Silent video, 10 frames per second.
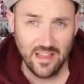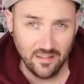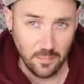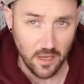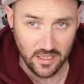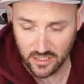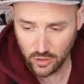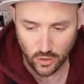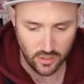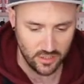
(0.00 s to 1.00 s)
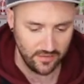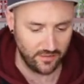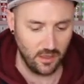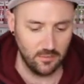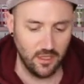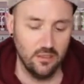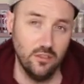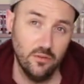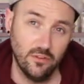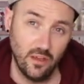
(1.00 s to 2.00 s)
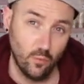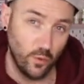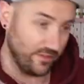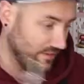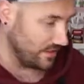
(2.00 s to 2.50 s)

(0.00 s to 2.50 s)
as per the instructions, I'm going to use a whisk